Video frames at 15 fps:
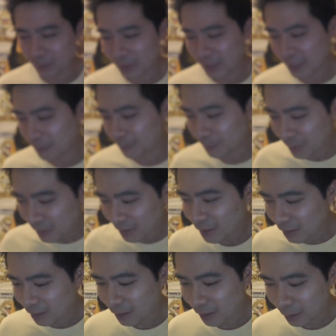but
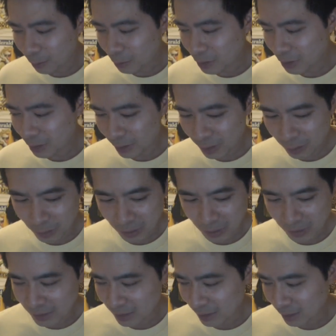I'll show you what
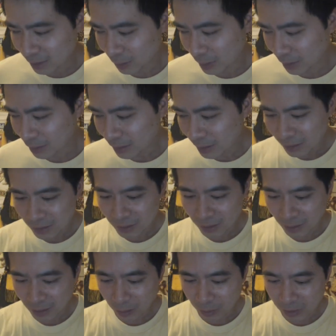I did as well. So
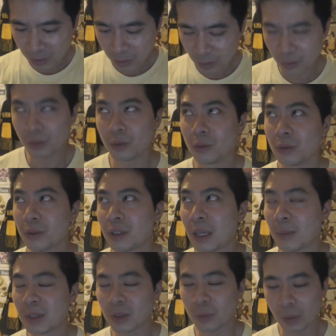I went to
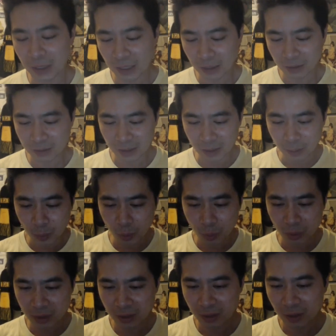Chemist Warehouse and
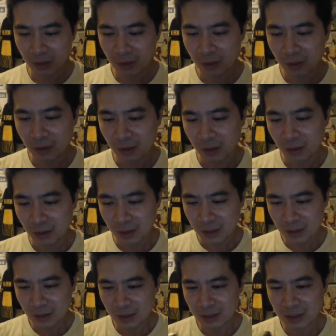bought this
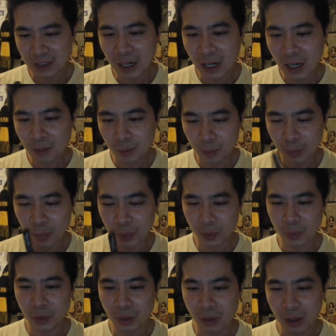is dark
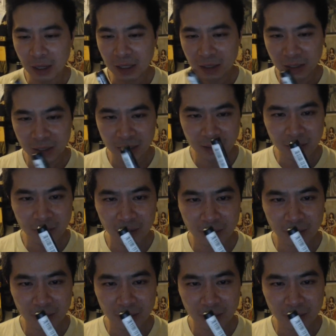blue eyeliner.